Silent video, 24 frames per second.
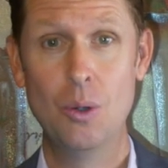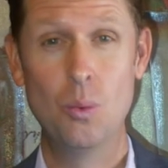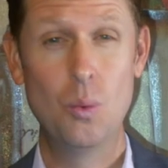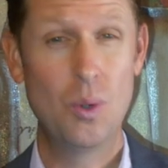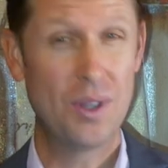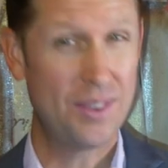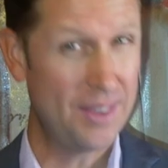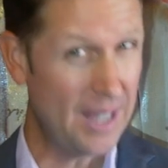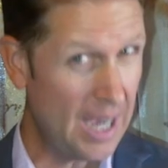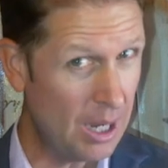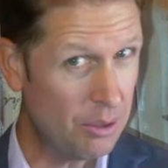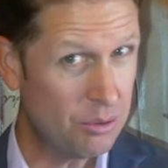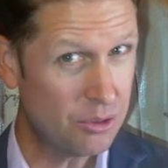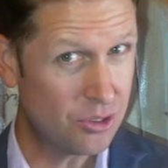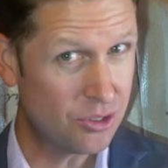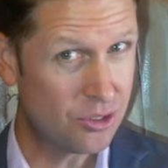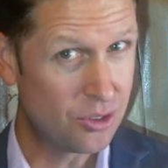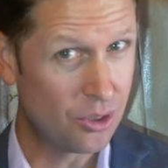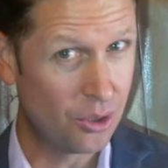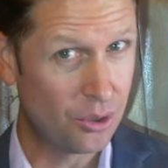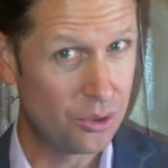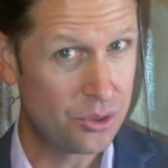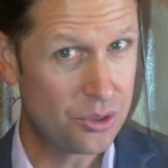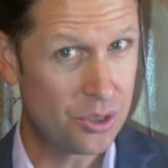without
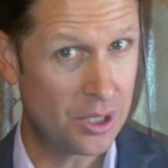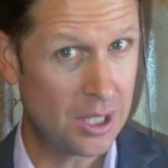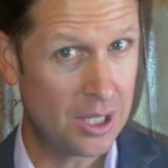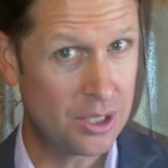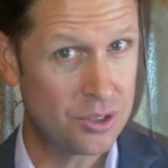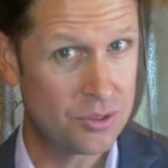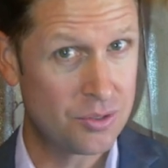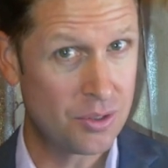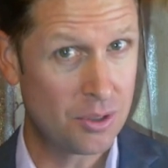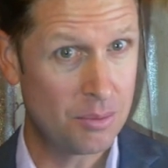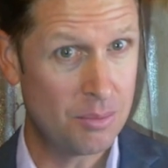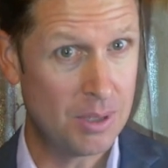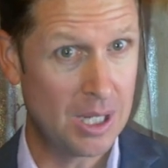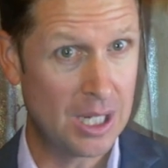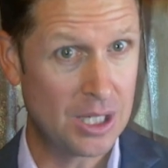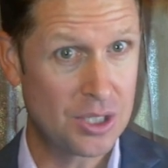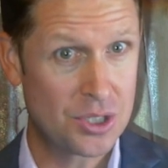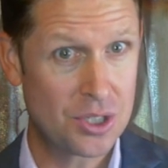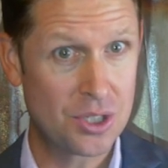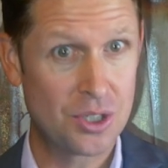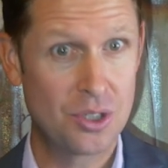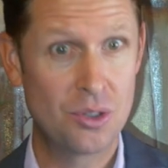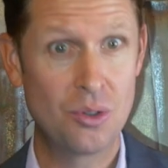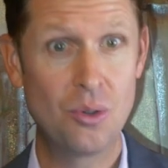soul
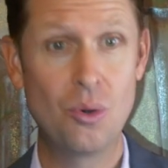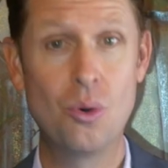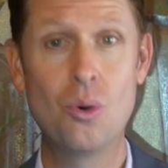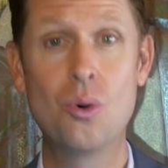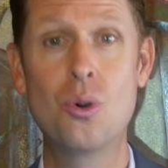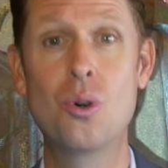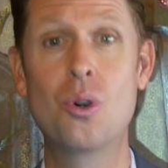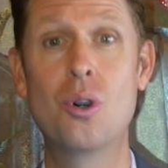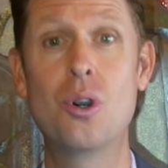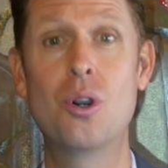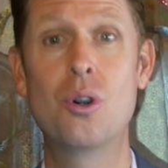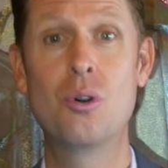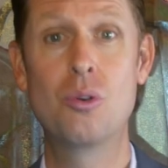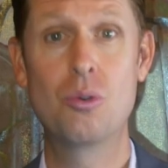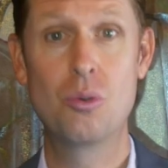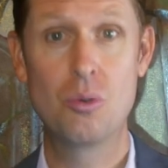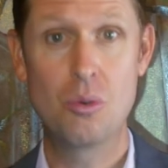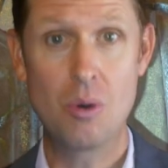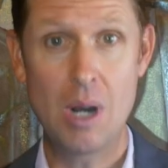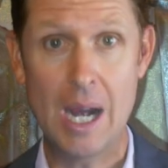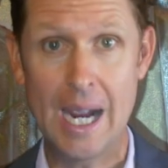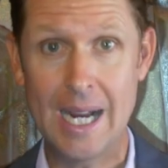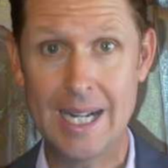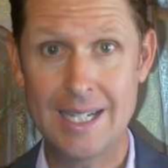transformation or
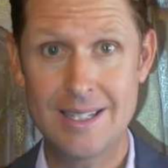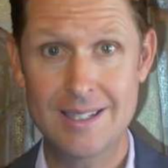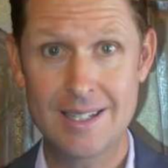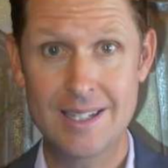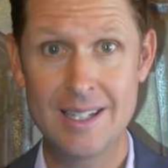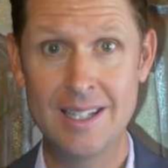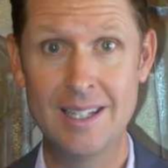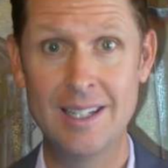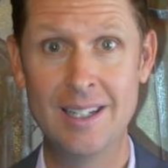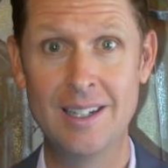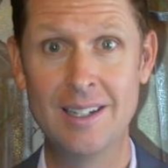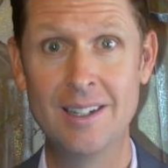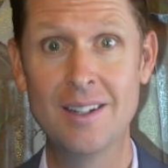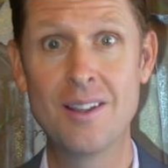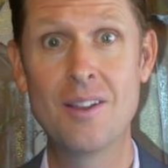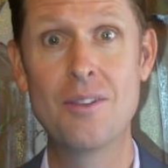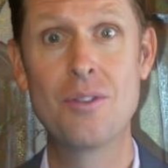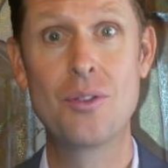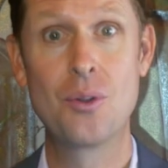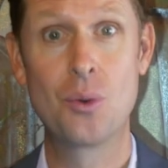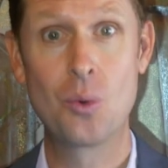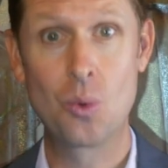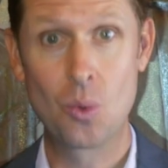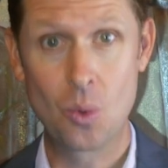righting
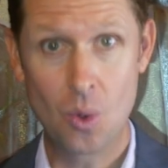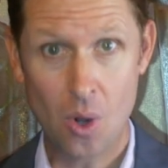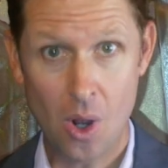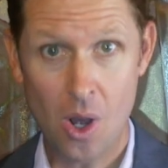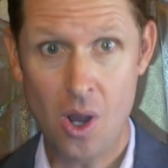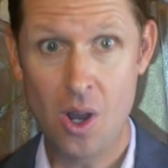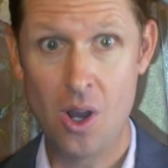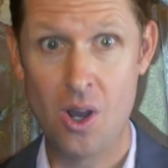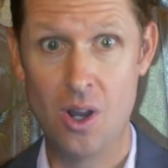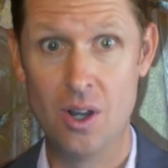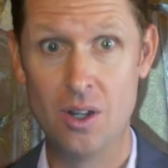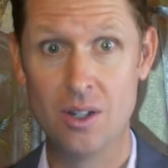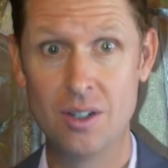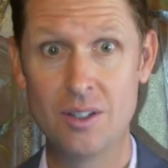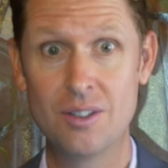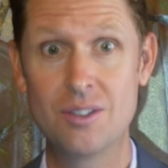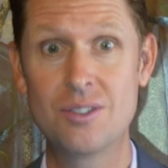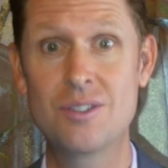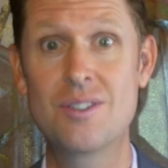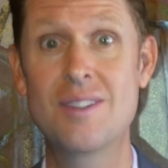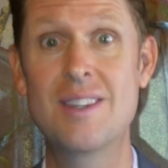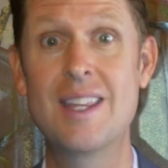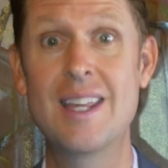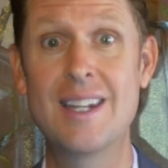the
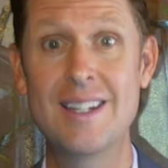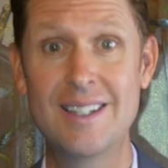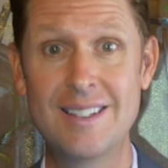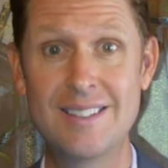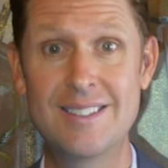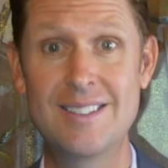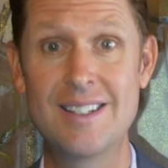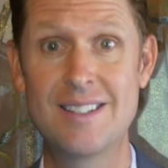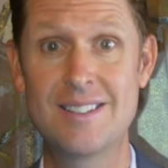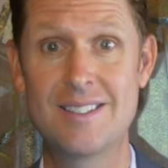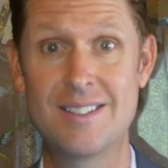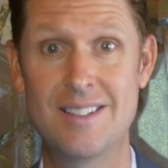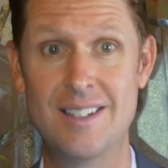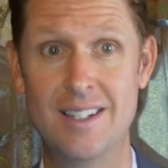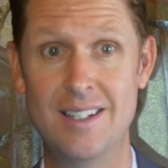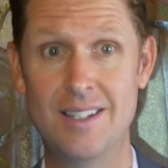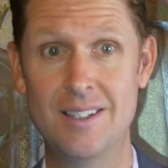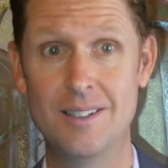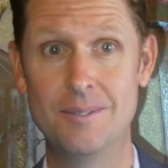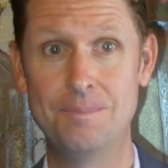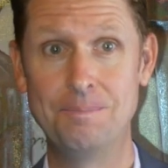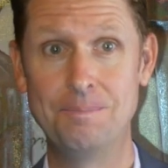wrongs that existed.